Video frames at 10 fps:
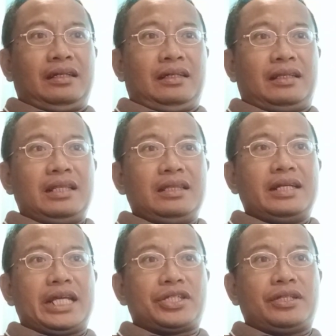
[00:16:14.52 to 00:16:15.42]
Then the
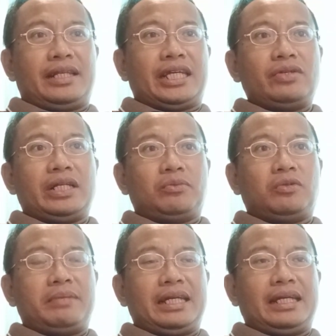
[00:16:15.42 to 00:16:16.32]
next learning unit will
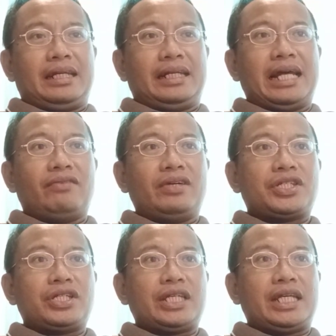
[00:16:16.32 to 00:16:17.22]
be
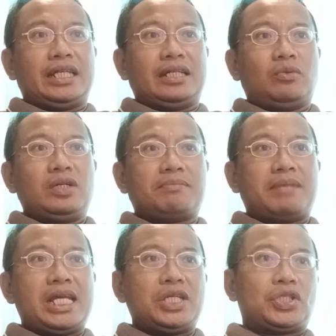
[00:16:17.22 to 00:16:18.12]
diversity in the
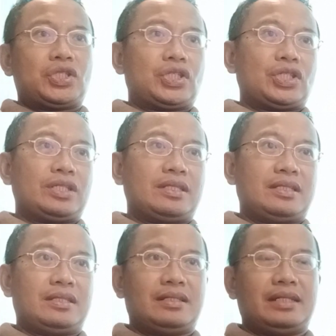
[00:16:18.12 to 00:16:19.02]
workplace.
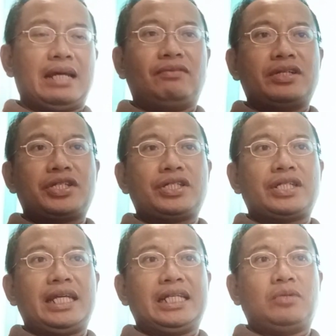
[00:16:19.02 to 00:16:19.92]

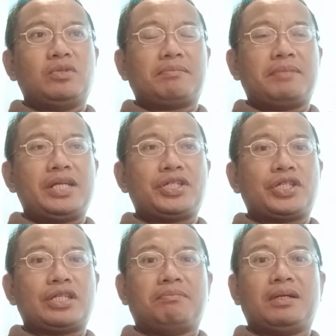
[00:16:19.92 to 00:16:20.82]
Diversity in the workplace
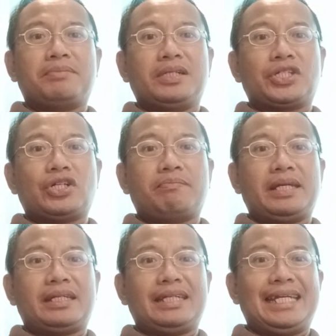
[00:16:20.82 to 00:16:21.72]
is a popular
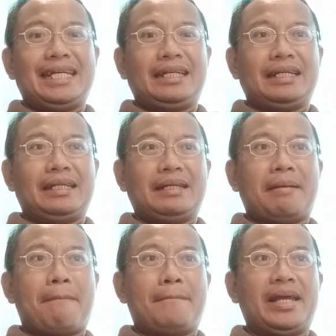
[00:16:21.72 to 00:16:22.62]
topic in
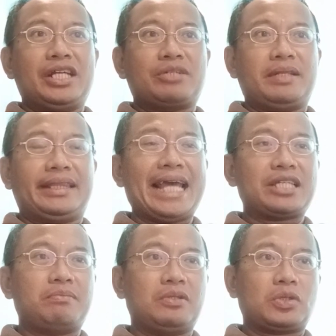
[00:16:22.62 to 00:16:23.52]
management
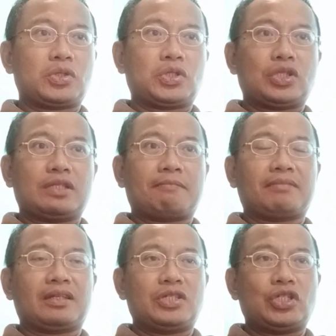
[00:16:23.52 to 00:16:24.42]
textbooks,
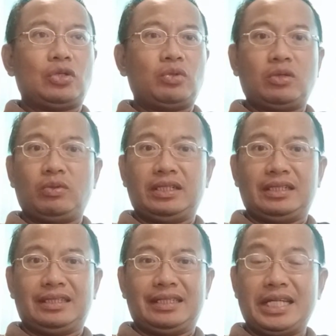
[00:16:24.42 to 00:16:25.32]
so we
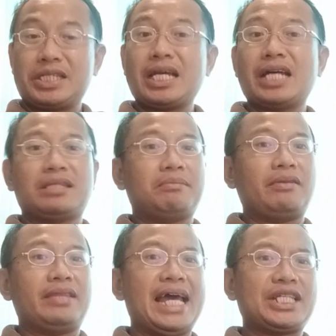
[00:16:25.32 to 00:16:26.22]
will discuss
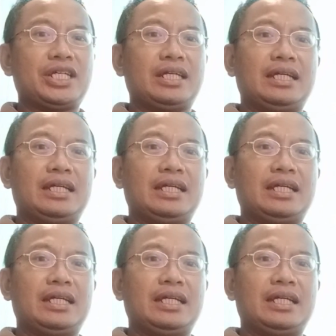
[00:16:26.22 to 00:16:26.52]
about that.